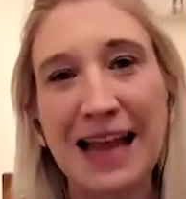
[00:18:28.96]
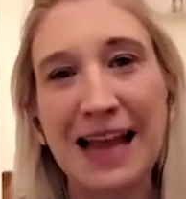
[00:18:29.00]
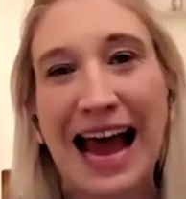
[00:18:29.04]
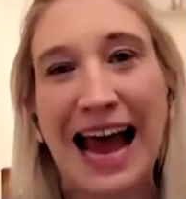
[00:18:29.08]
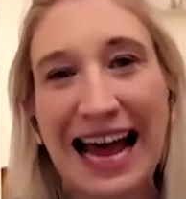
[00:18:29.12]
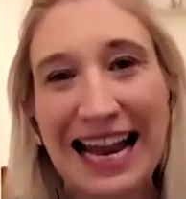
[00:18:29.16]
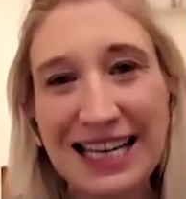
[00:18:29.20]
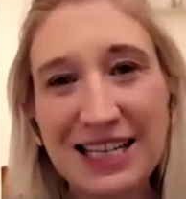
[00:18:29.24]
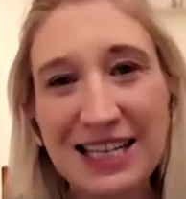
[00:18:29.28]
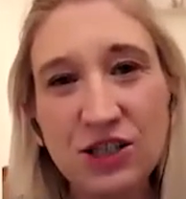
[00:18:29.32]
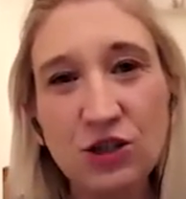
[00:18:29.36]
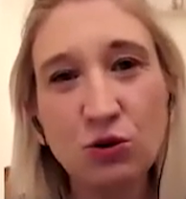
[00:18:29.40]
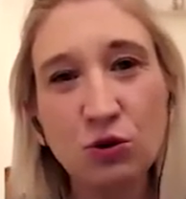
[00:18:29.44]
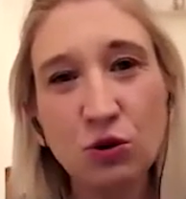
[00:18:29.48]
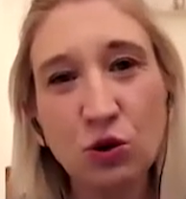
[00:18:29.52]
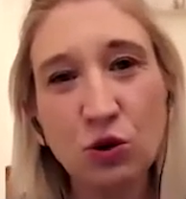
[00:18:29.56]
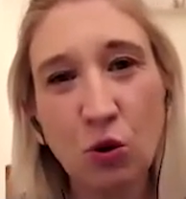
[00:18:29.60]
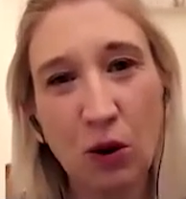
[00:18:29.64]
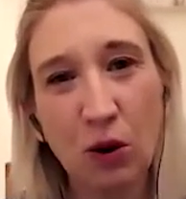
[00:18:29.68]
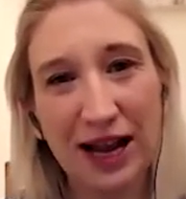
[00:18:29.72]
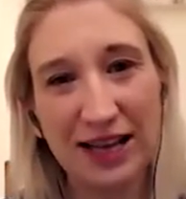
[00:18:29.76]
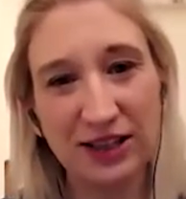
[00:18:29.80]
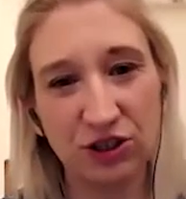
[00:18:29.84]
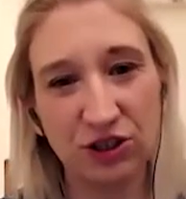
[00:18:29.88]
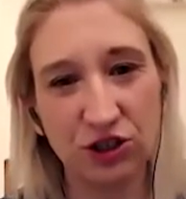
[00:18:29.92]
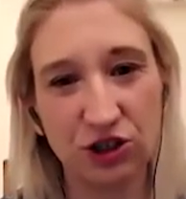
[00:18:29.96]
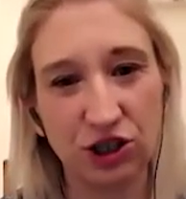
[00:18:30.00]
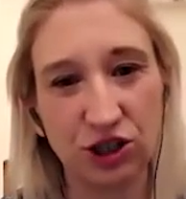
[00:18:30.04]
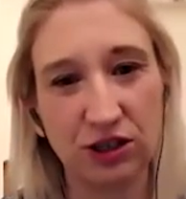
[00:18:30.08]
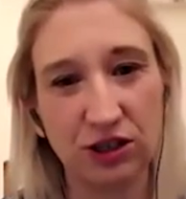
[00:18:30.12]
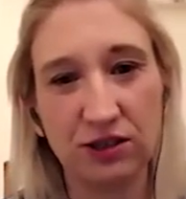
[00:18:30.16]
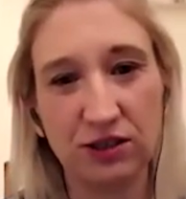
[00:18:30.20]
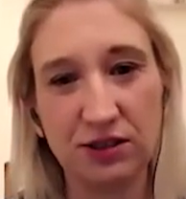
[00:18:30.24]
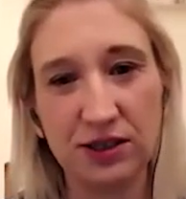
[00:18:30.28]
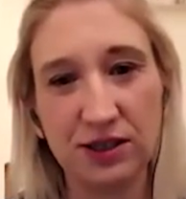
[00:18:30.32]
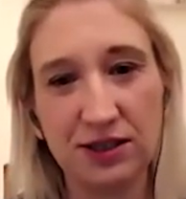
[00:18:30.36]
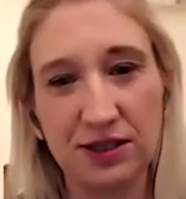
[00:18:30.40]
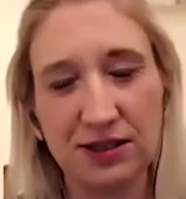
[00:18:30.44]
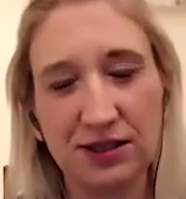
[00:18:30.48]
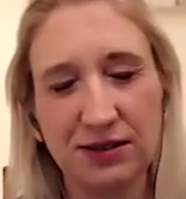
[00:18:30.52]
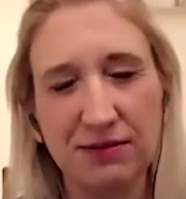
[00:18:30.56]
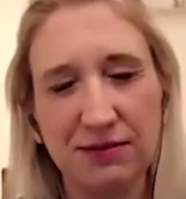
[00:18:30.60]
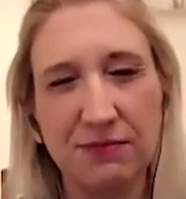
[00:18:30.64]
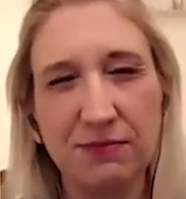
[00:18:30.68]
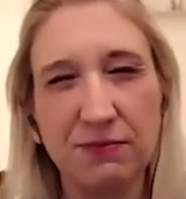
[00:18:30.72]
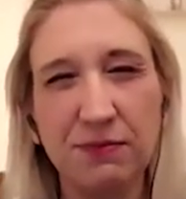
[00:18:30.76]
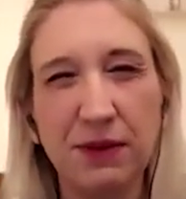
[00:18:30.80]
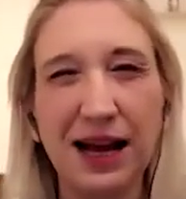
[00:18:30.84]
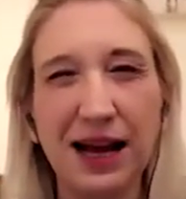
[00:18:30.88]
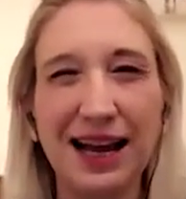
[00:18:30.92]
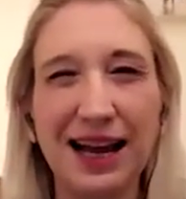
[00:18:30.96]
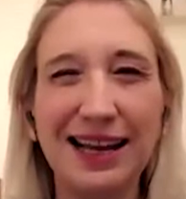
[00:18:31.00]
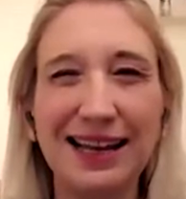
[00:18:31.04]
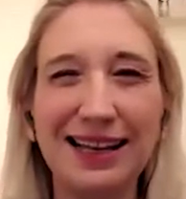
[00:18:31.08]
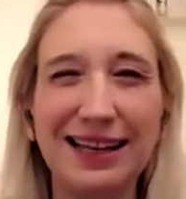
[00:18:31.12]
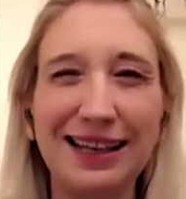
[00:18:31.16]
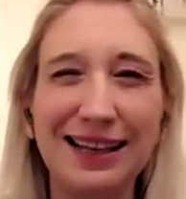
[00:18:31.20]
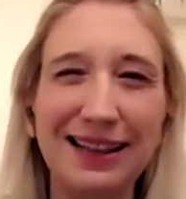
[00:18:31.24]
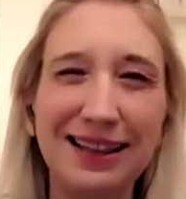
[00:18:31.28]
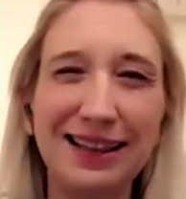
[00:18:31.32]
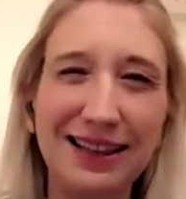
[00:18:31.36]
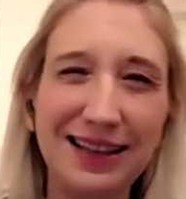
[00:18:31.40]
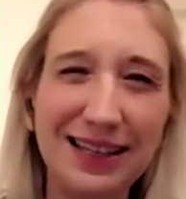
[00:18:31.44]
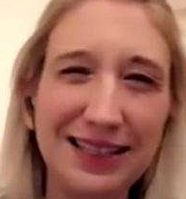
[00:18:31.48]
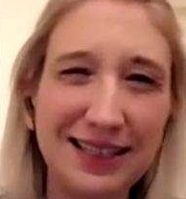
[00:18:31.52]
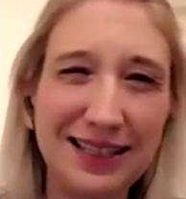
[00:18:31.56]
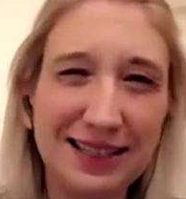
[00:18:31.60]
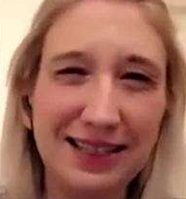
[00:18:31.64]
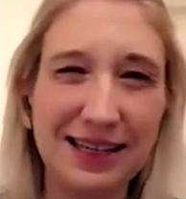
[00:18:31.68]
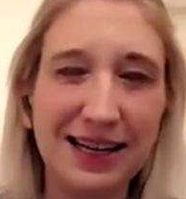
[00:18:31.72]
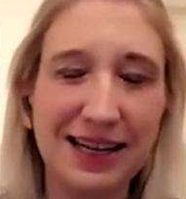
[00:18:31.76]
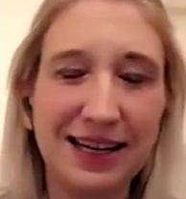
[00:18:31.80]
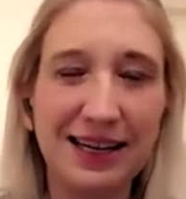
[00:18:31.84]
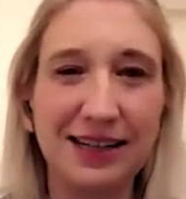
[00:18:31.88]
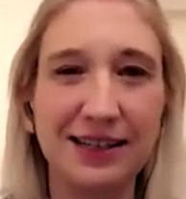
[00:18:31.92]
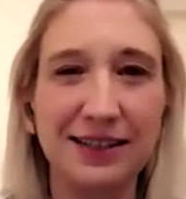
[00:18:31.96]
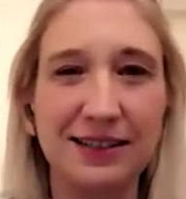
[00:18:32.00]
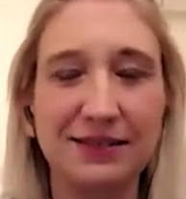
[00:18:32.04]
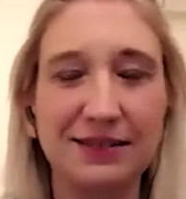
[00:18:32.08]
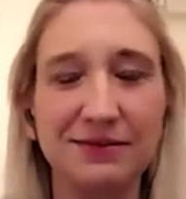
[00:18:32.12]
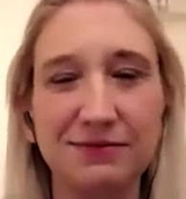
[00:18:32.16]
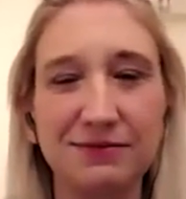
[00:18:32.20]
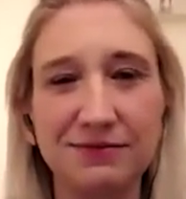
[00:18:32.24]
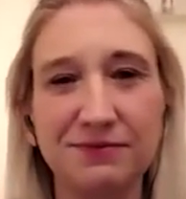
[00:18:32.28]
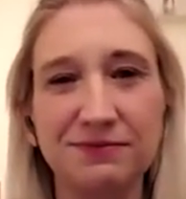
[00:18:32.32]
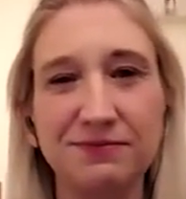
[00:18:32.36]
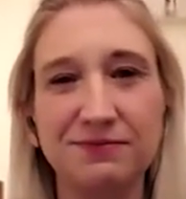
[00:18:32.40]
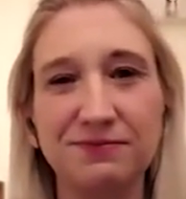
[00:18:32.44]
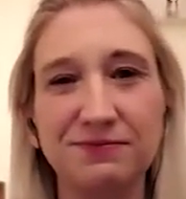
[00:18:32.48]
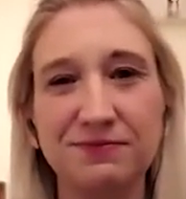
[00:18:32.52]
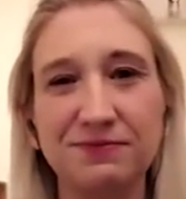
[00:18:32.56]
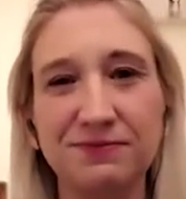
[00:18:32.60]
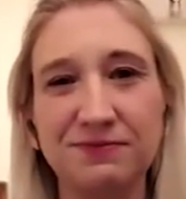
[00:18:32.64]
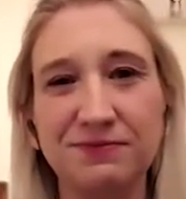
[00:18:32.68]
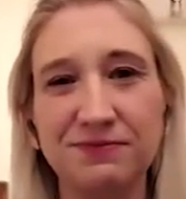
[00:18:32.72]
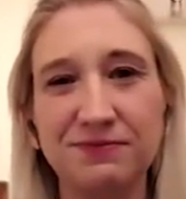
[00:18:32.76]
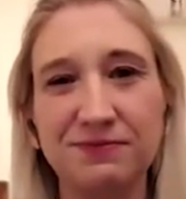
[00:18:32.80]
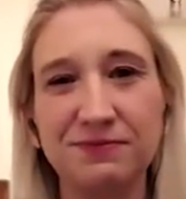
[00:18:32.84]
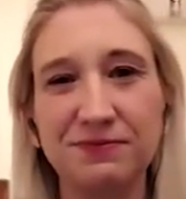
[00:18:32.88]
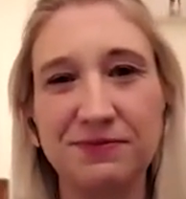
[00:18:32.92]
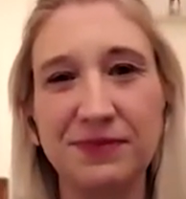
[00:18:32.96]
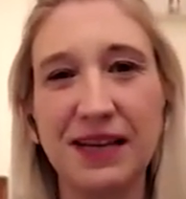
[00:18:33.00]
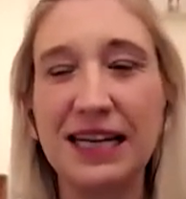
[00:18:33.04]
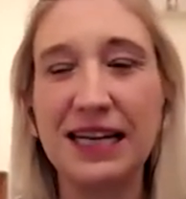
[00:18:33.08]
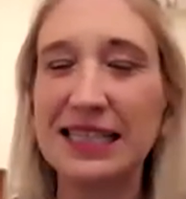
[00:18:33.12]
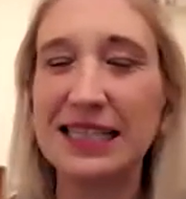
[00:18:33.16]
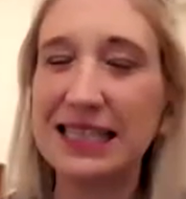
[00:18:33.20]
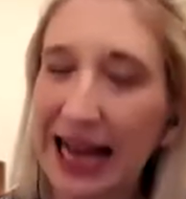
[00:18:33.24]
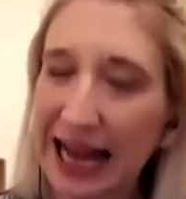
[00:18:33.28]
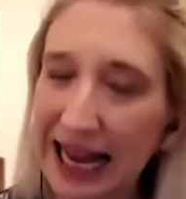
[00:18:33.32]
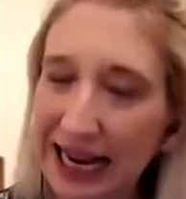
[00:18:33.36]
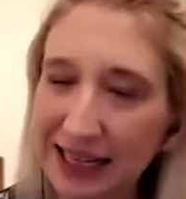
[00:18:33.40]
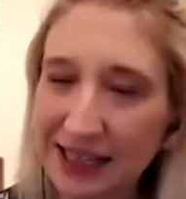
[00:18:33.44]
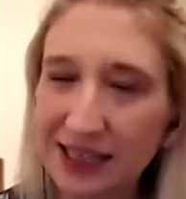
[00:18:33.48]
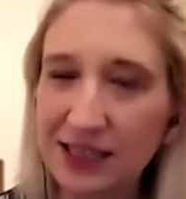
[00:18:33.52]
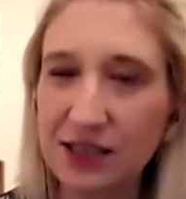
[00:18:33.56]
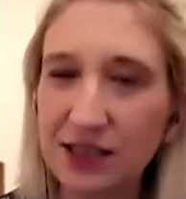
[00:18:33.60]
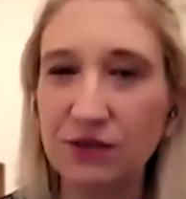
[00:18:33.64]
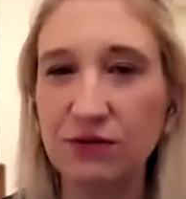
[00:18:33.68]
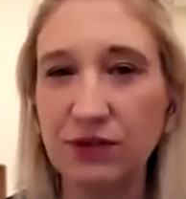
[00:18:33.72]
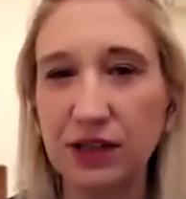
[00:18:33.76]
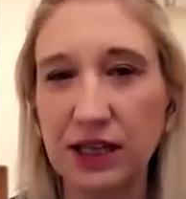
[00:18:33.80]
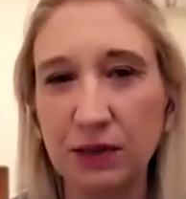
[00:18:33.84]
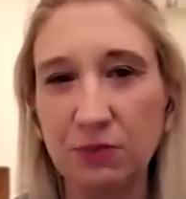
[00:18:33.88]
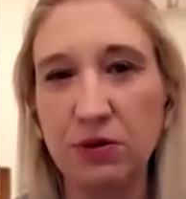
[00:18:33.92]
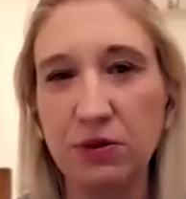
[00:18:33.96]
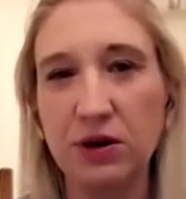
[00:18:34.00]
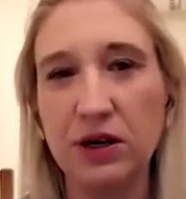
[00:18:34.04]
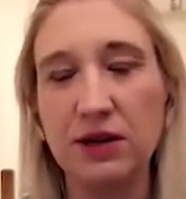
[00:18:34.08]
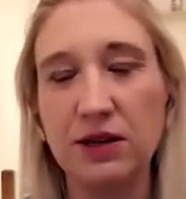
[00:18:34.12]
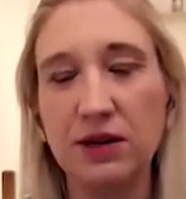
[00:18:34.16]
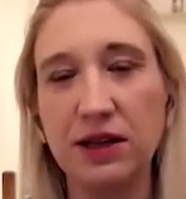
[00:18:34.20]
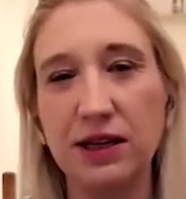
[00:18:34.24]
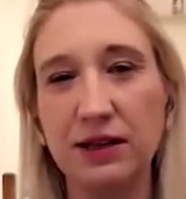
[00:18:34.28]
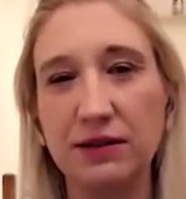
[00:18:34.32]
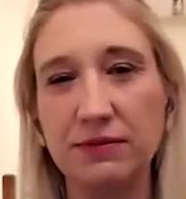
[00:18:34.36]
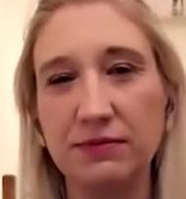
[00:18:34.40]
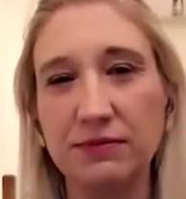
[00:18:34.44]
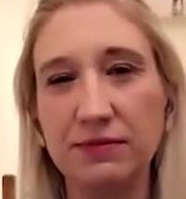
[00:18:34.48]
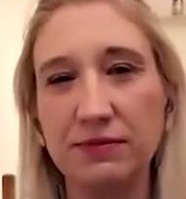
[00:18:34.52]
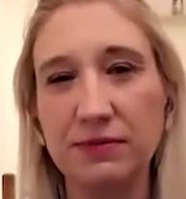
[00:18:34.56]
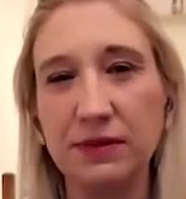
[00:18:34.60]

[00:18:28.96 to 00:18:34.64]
Handle questions by listening and actively breathing.